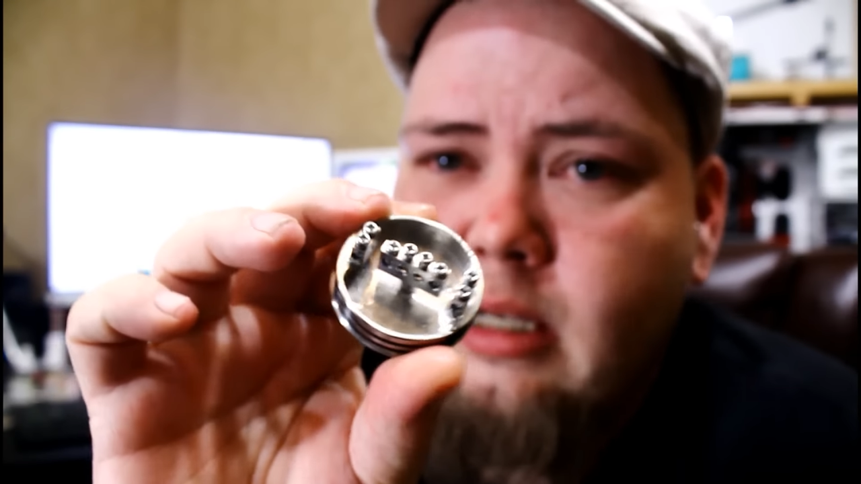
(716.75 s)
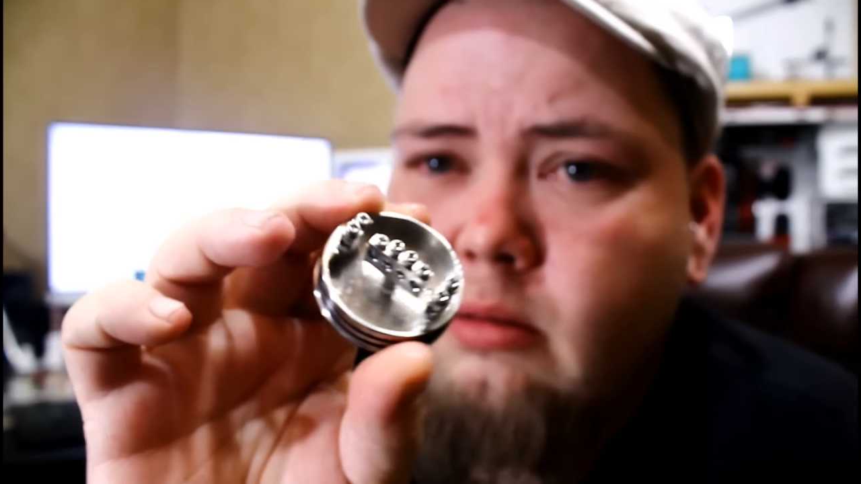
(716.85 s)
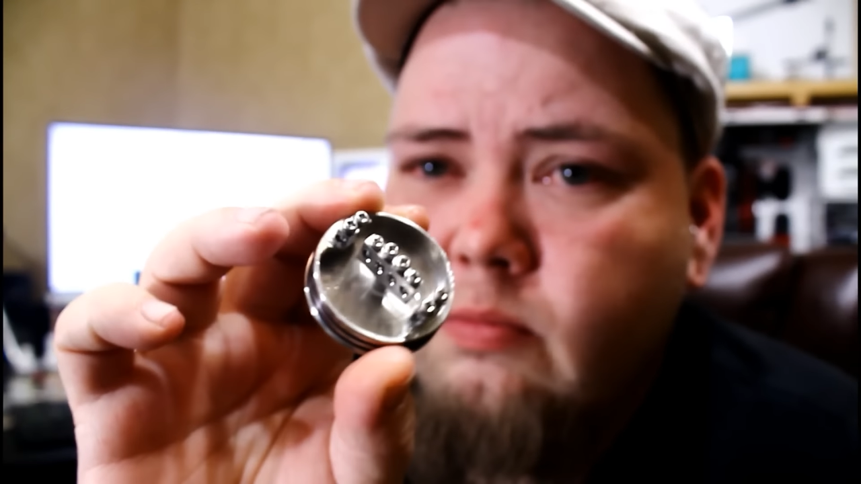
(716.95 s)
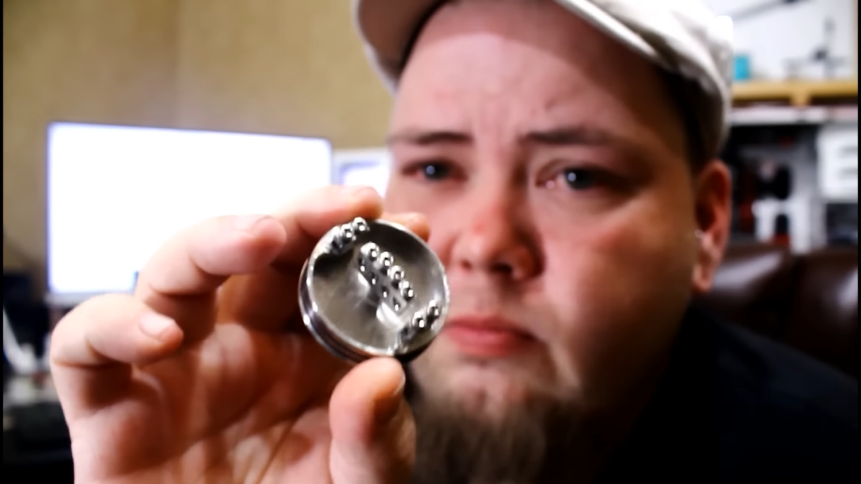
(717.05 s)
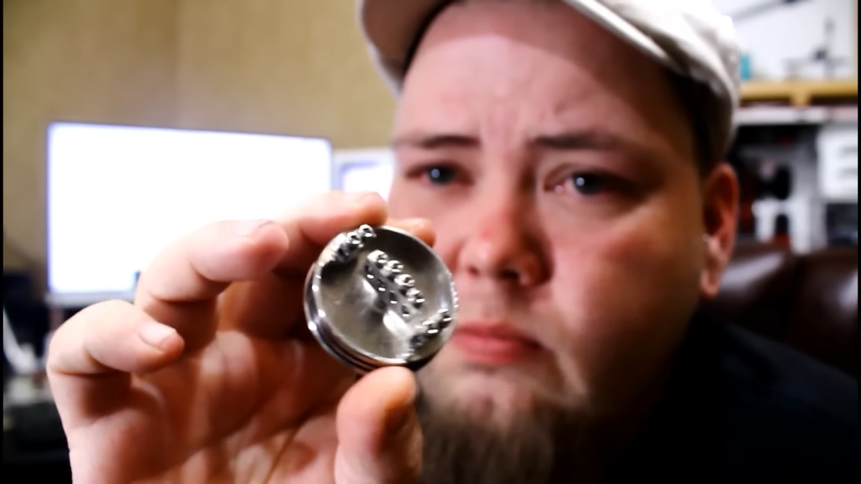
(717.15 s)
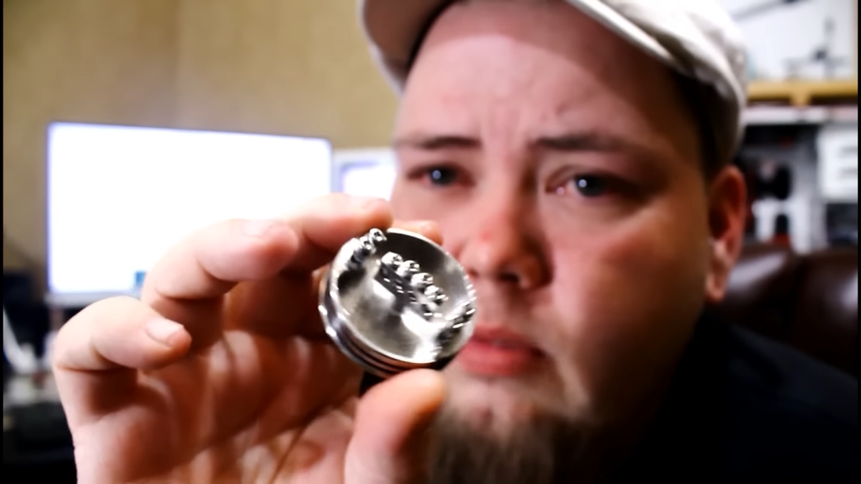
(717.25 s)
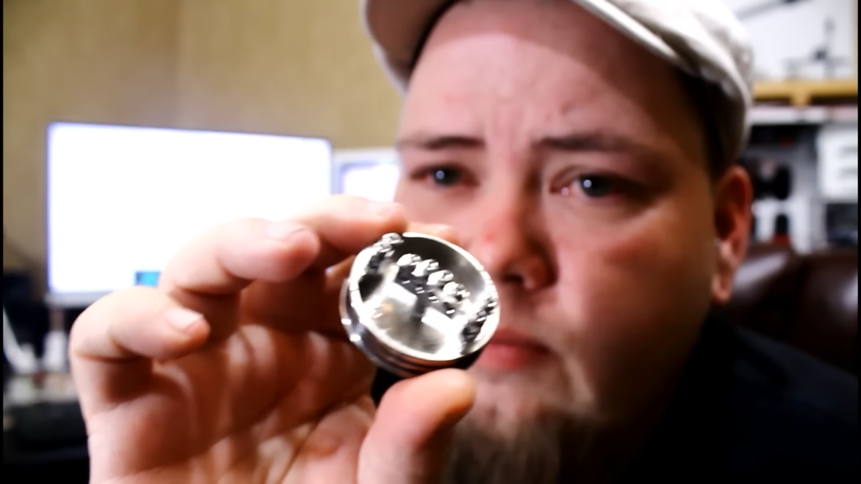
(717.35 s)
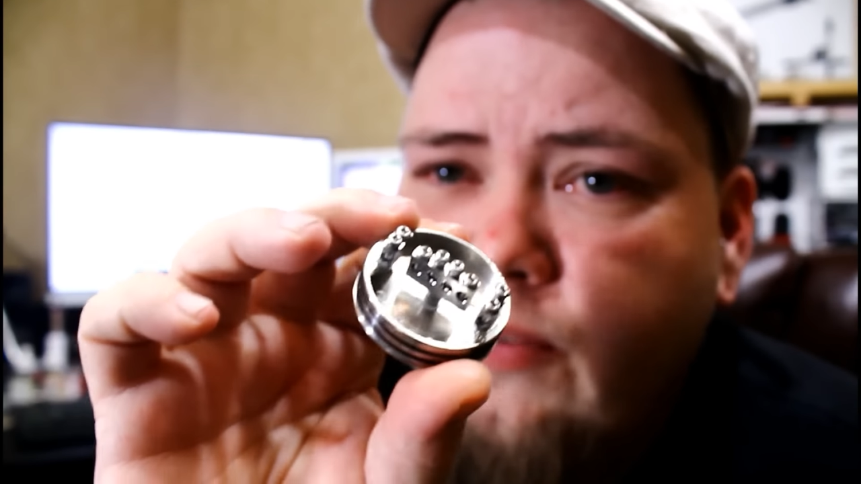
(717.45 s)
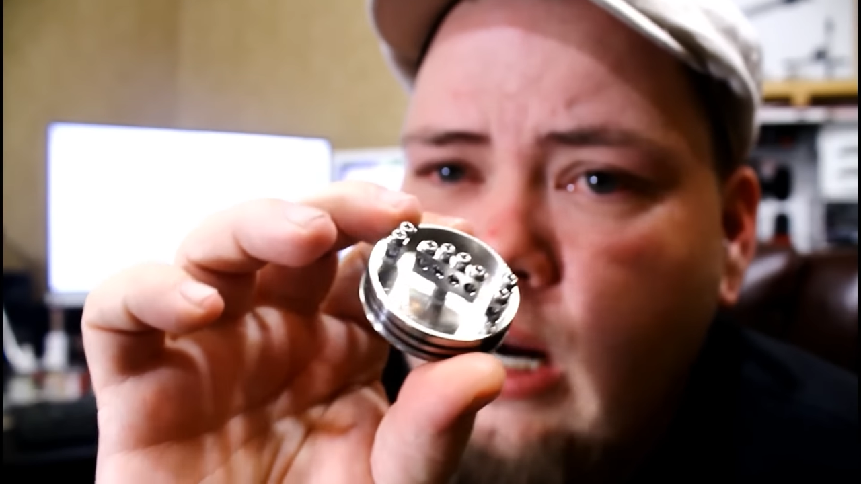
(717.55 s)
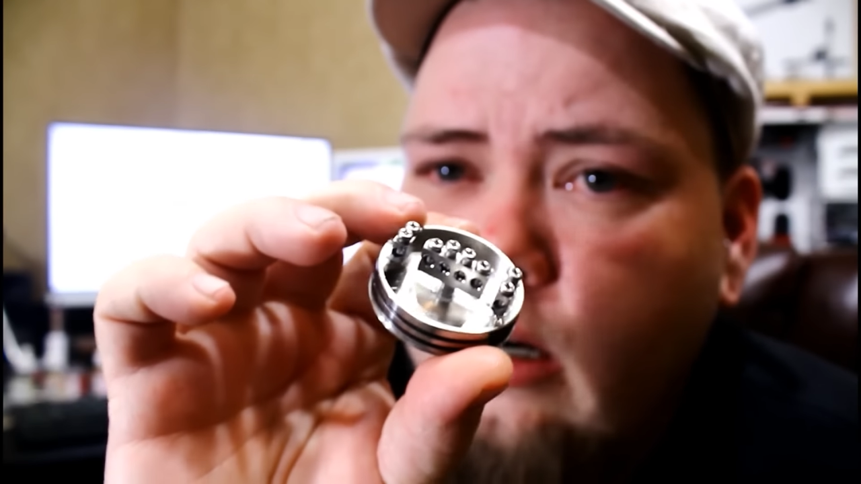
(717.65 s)
get
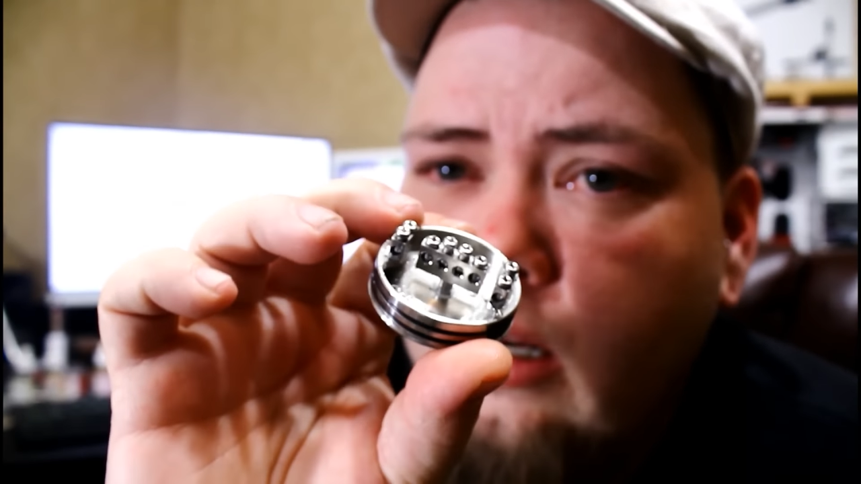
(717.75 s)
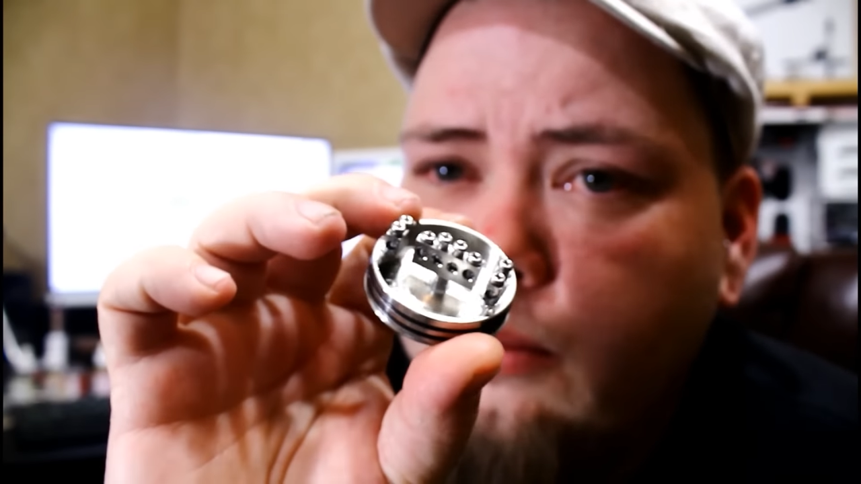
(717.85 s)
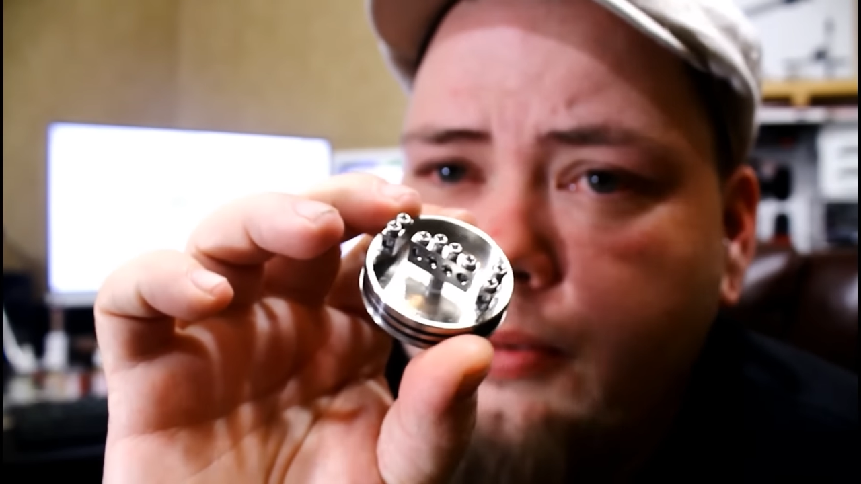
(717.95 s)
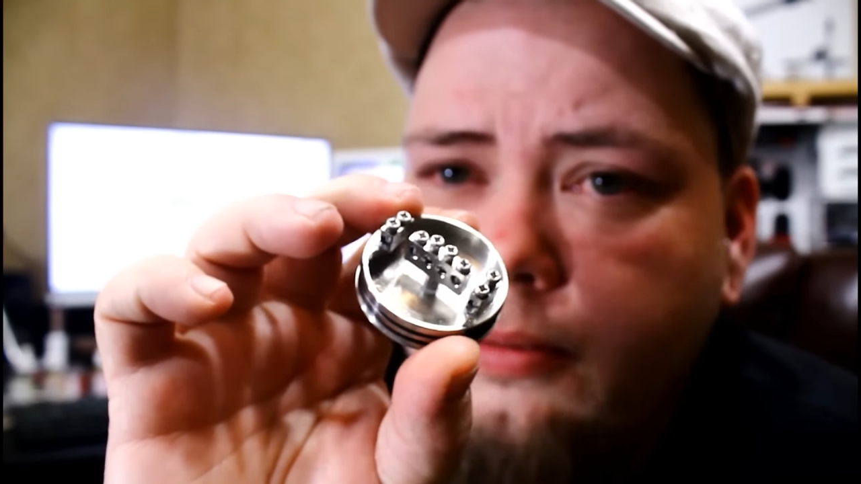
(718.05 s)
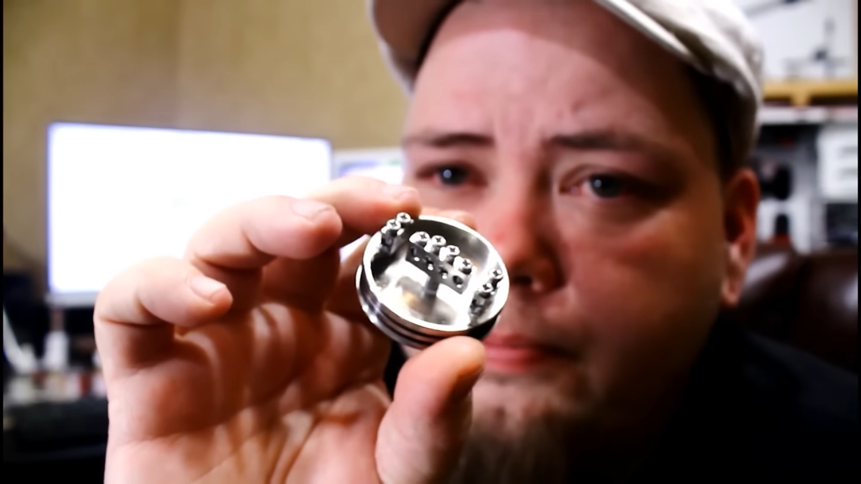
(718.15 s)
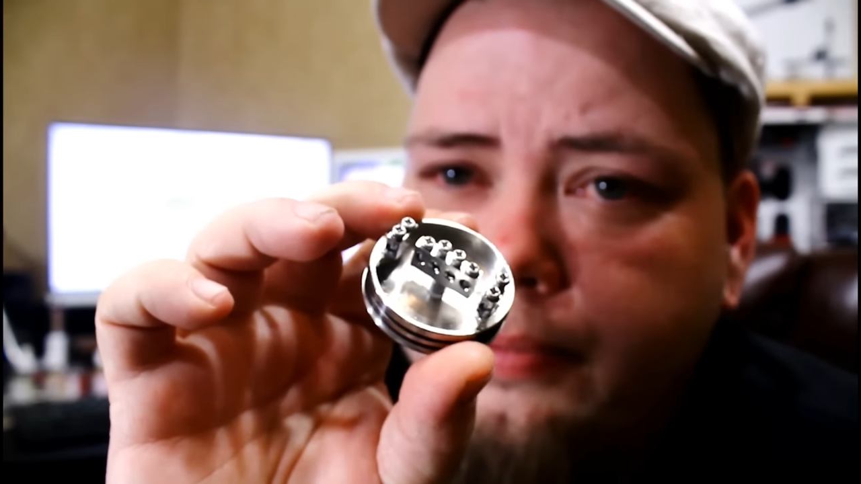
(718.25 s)
and fire up.